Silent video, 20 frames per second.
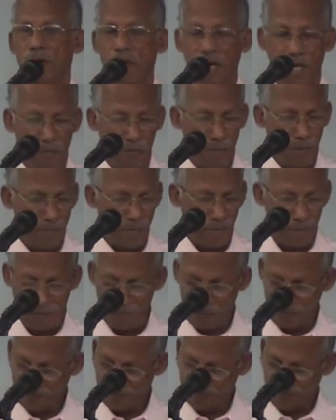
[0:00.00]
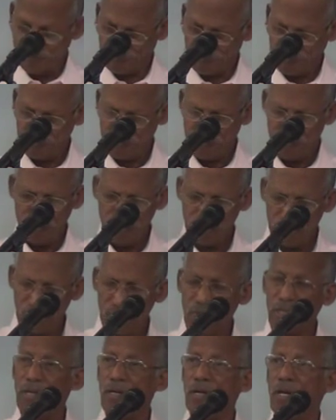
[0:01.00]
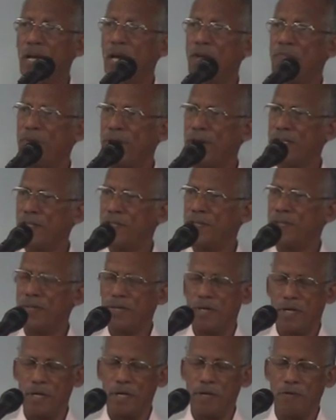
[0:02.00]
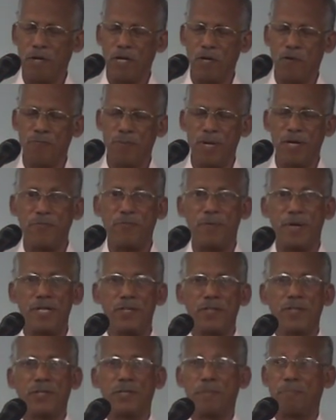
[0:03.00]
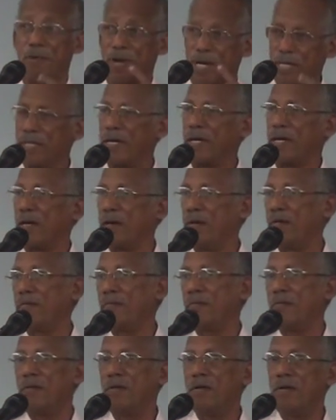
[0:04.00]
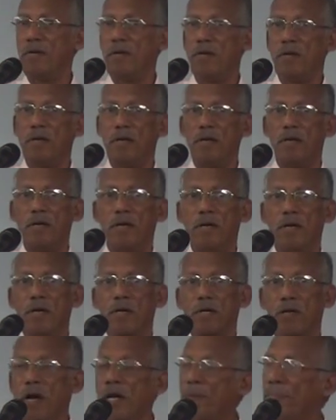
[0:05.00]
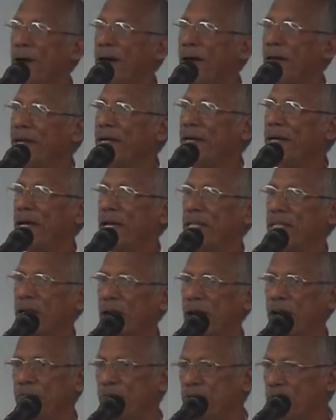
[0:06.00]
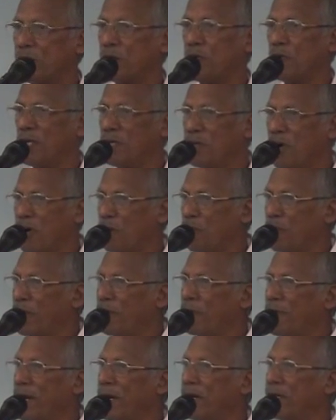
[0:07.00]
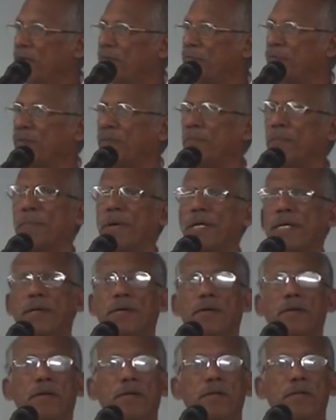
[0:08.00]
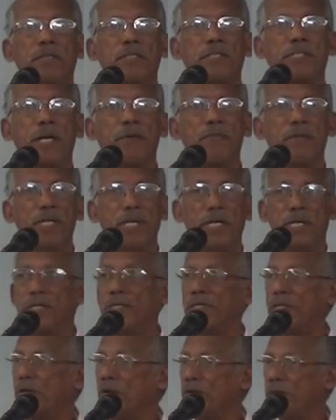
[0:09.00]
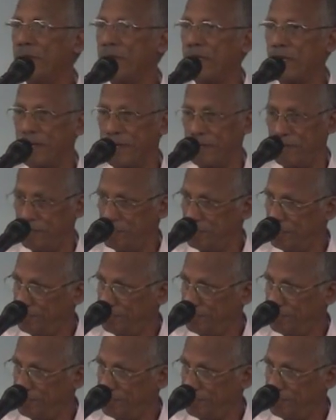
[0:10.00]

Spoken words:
I remember one of my friend's brother got married and the life was going on very well, but 7 years, no children.